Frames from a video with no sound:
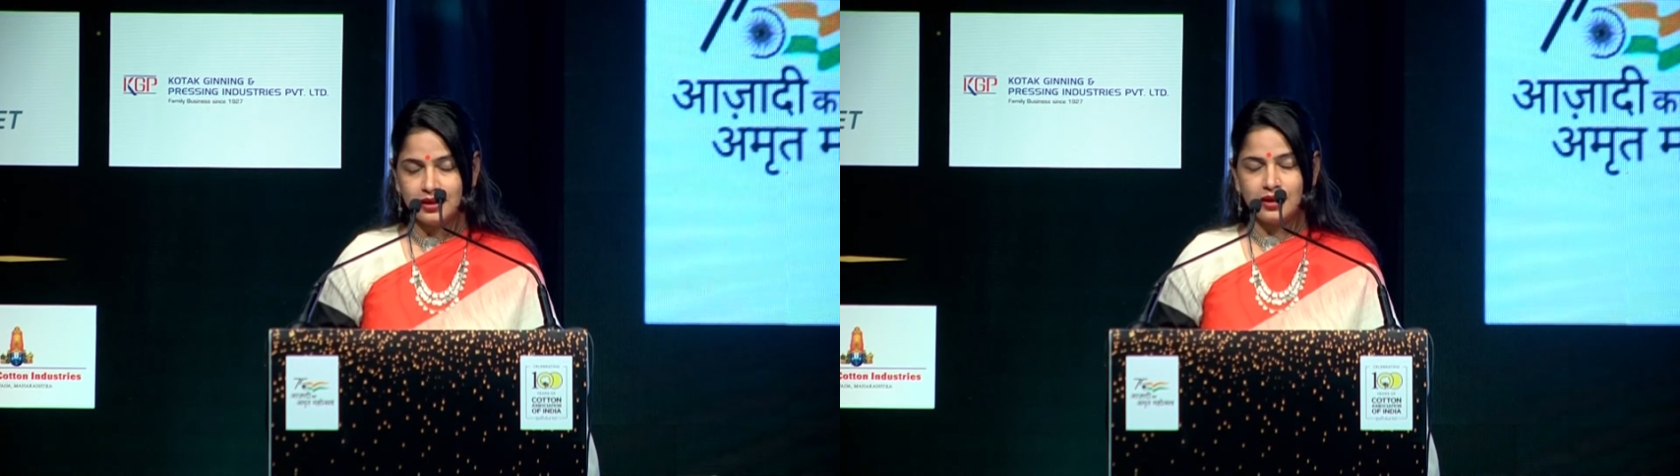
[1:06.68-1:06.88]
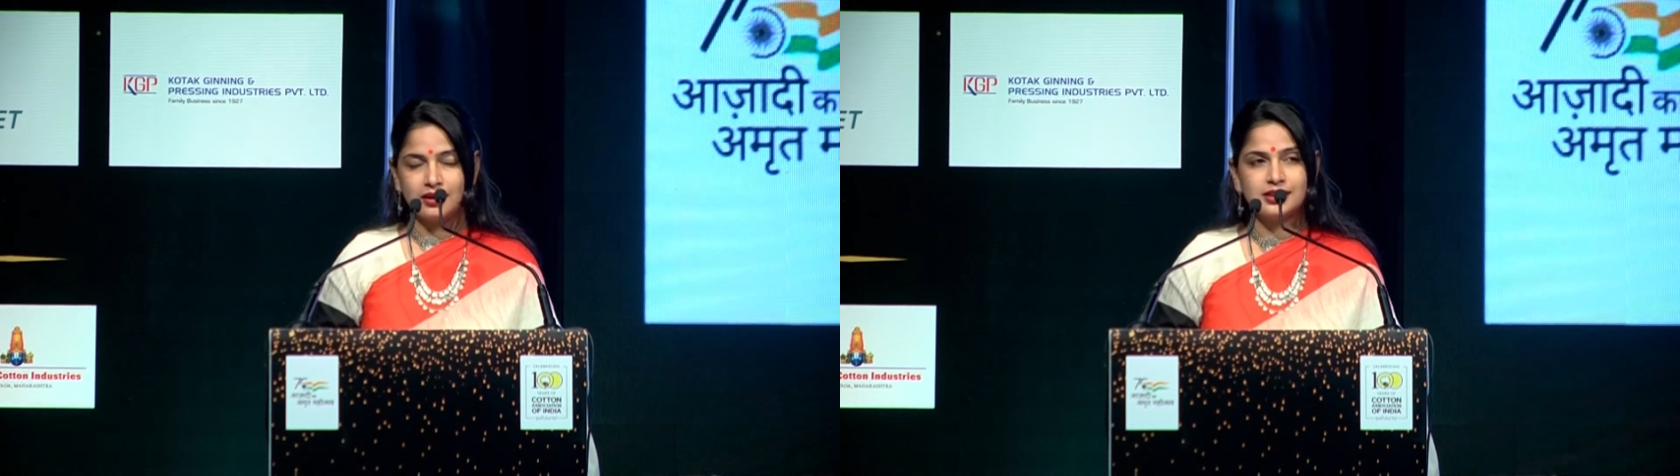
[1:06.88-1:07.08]

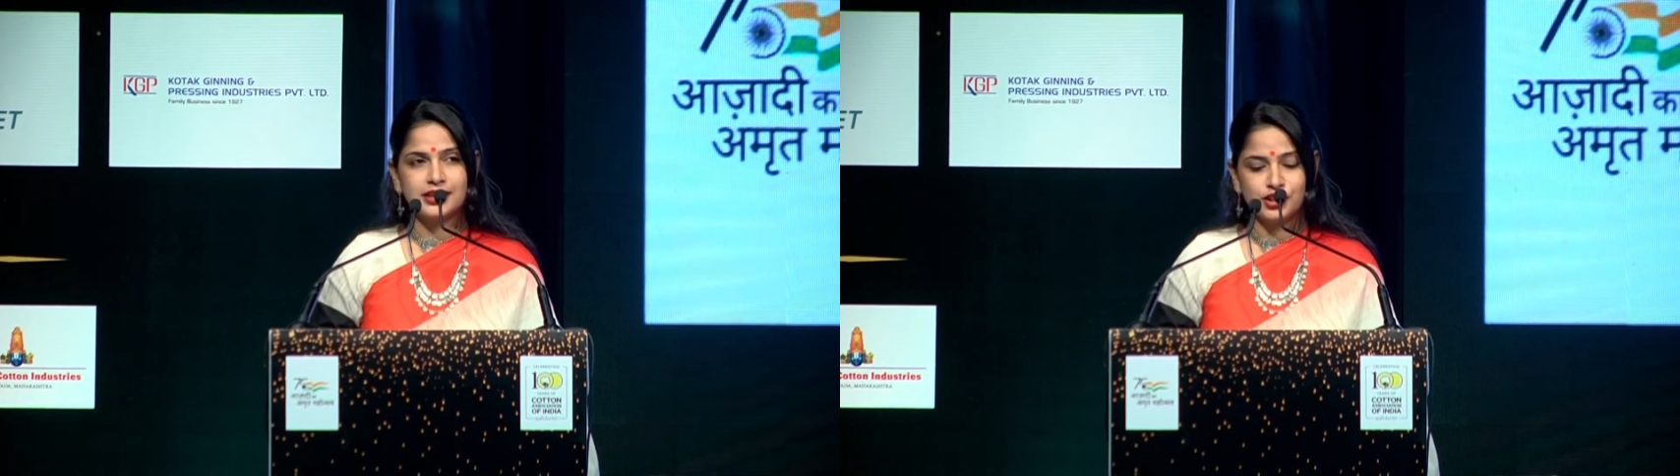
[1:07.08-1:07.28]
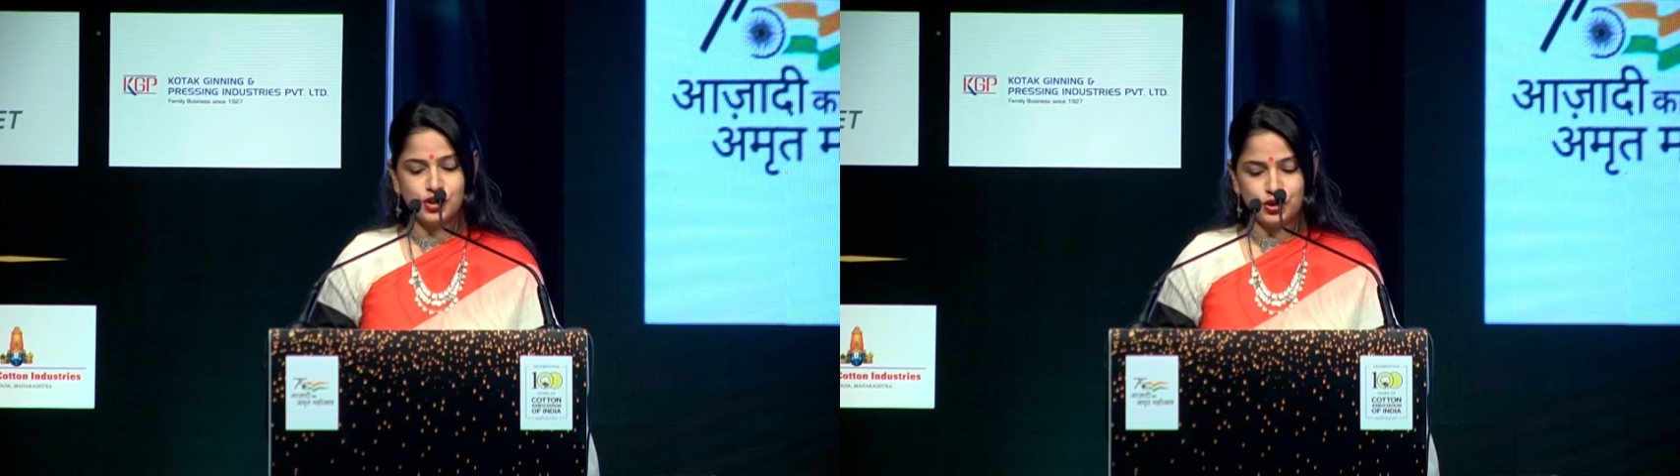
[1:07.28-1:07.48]
a
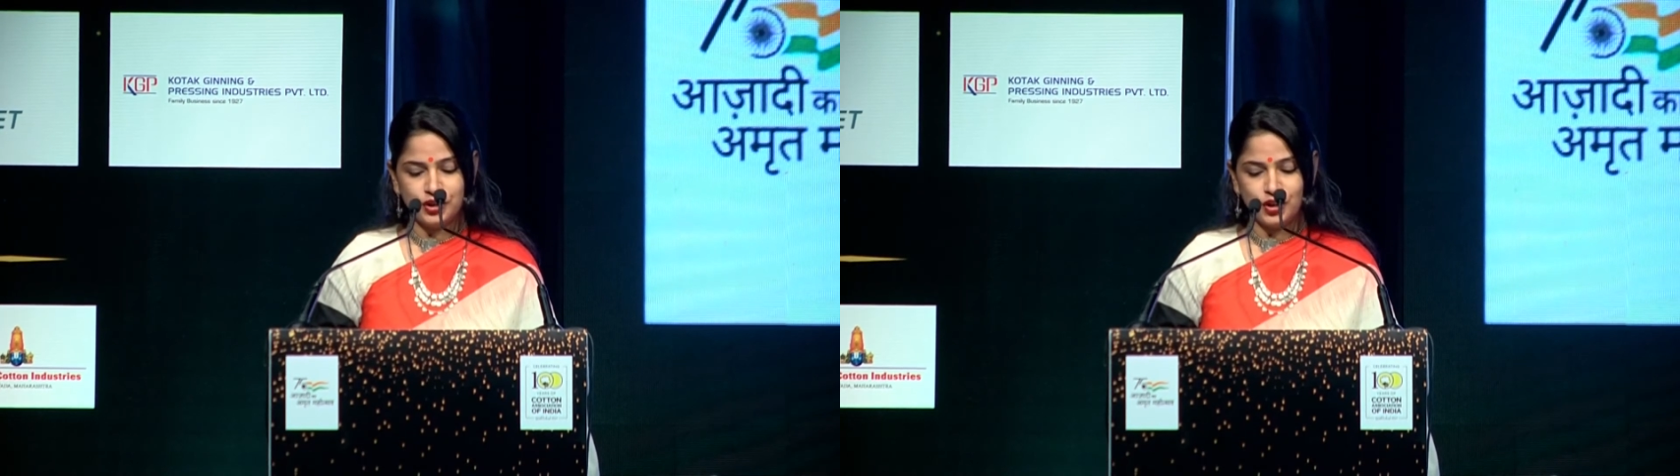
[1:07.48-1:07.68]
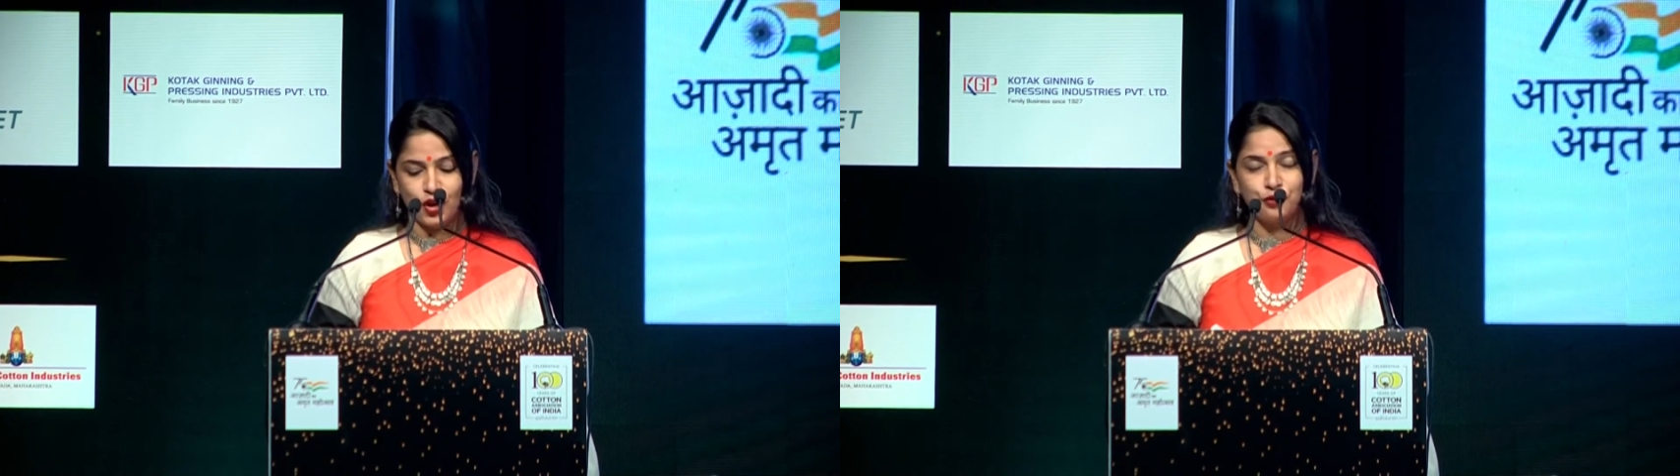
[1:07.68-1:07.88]
century of